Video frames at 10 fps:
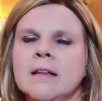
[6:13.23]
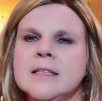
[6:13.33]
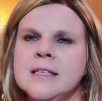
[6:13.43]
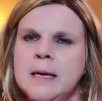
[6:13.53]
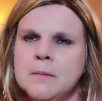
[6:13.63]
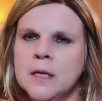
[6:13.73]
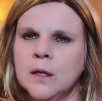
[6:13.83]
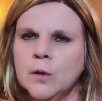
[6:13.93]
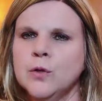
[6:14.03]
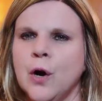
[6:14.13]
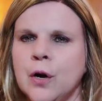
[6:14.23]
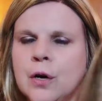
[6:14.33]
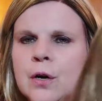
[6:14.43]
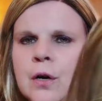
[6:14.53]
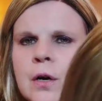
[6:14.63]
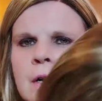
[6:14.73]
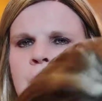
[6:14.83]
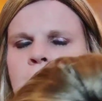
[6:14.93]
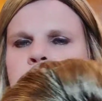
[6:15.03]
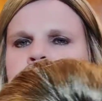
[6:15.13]
seems a little darker
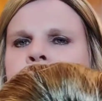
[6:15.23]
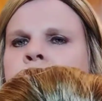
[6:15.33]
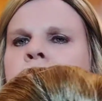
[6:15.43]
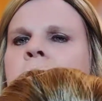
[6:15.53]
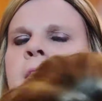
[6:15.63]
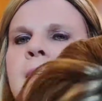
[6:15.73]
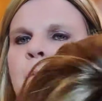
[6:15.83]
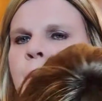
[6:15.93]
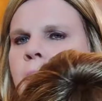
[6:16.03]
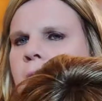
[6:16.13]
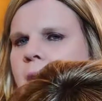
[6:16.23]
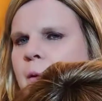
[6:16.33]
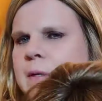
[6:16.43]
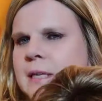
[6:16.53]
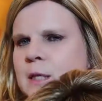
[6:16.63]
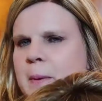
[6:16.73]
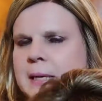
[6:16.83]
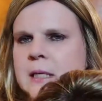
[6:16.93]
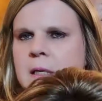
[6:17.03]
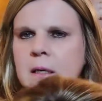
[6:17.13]
than what I was
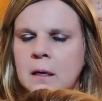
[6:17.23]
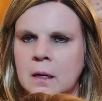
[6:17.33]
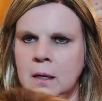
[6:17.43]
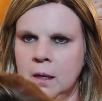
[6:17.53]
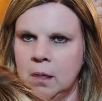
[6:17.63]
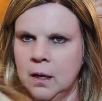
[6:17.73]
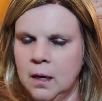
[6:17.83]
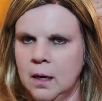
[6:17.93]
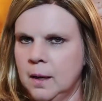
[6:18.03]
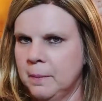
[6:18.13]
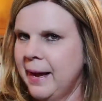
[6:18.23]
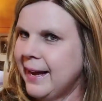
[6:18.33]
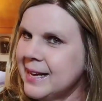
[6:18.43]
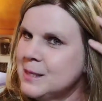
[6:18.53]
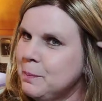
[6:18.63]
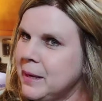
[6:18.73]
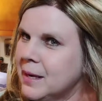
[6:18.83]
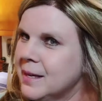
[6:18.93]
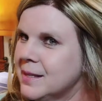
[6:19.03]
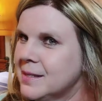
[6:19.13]
expecting. Um, I guess
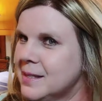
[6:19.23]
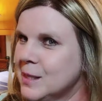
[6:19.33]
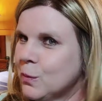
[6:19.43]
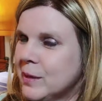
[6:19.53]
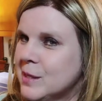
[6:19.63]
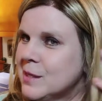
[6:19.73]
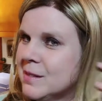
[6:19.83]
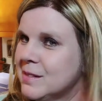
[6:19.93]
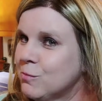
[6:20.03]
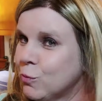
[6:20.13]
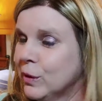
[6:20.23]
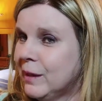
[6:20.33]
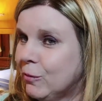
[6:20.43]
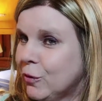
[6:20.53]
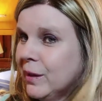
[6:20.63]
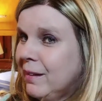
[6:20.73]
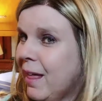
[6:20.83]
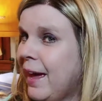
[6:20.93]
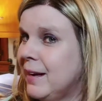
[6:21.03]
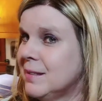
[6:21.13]
because this one is really, really
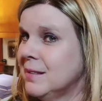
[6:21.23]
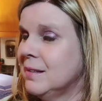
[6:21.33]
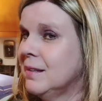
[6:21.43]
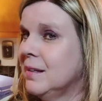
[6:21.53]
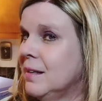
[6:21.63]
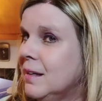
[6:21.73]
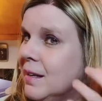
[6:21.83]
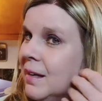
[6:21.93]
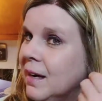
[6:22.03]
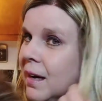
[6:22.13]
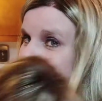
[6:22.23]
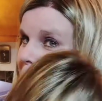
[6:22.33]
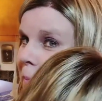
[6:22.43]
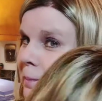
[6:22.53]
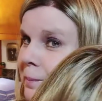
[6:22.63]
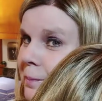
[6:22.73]
light. Um,